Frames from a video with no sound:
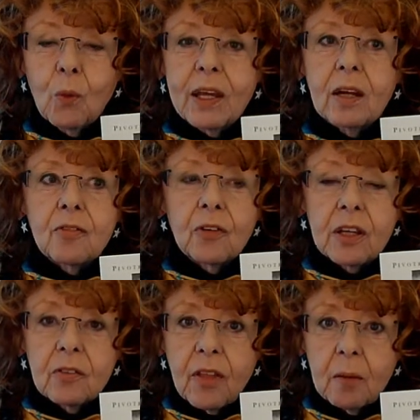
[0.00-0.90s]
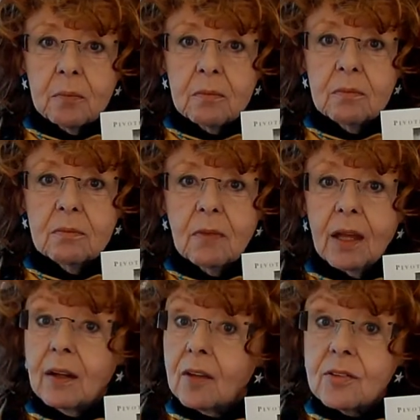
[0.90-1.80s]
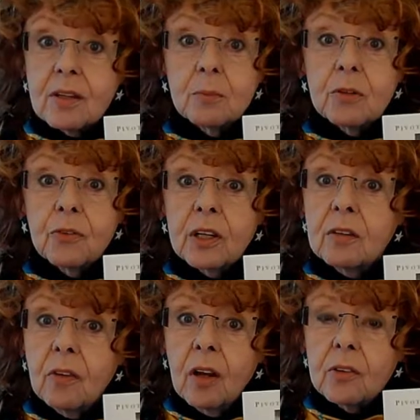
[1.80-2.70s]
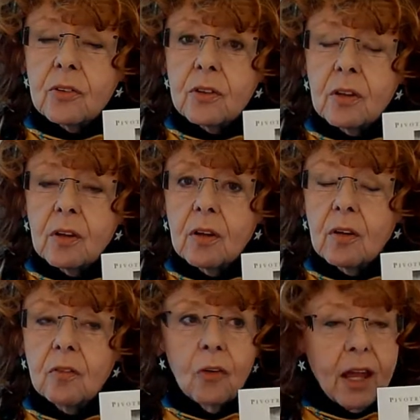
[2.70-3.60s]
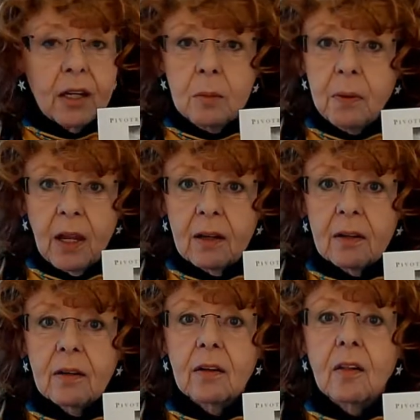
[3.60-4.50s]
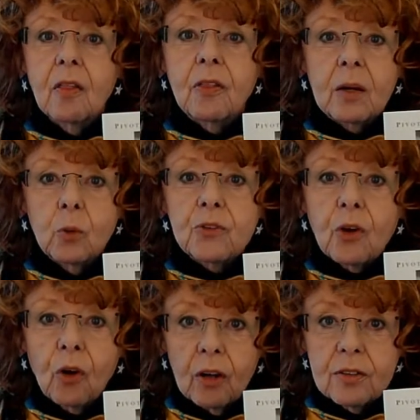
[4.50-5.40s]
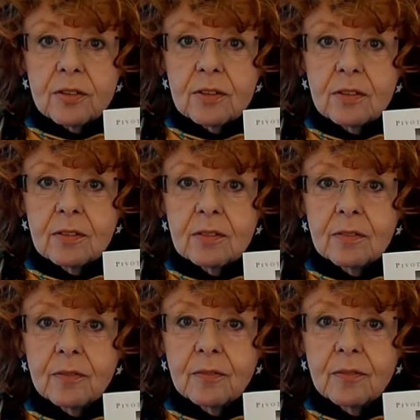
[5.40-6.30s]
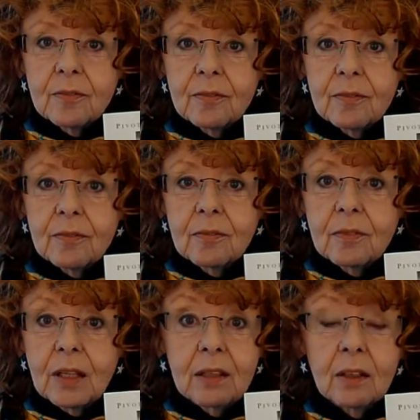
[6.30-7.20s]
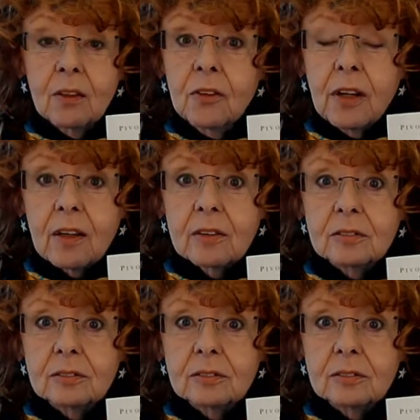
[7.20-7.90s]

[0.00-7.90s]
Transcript: We can forgive them and ask them to forgive us for any pain that was caused in the learning.